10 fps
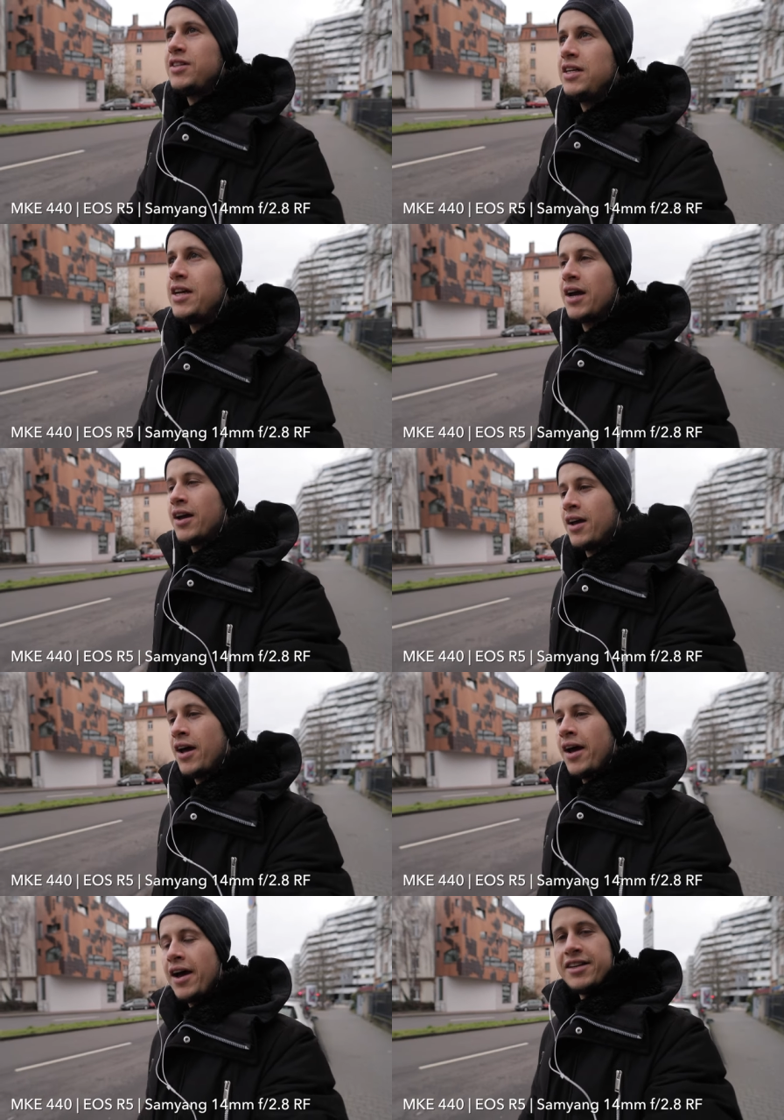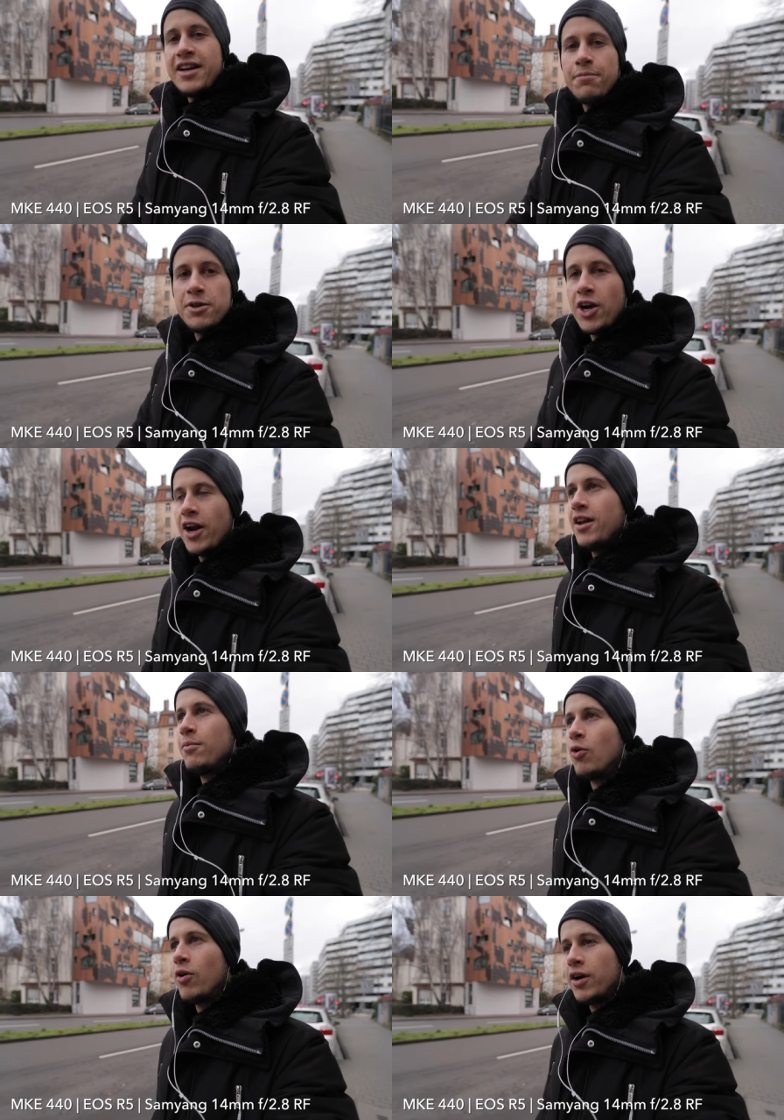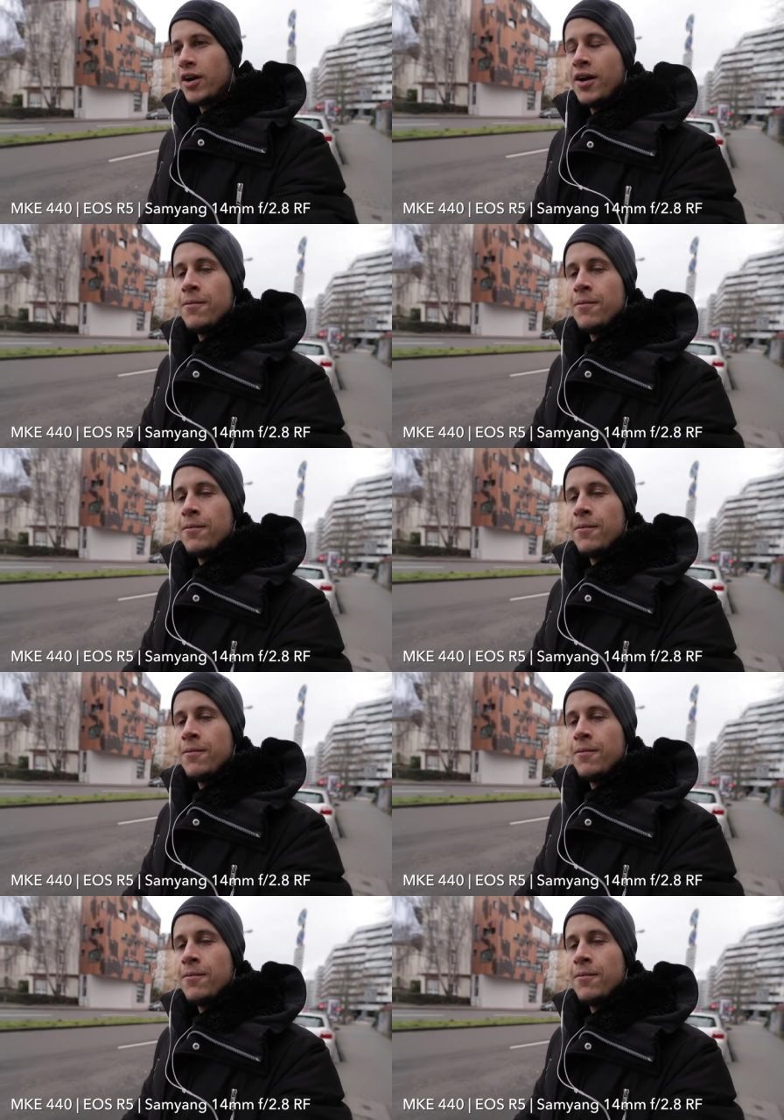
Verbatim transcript: the adapter anymore.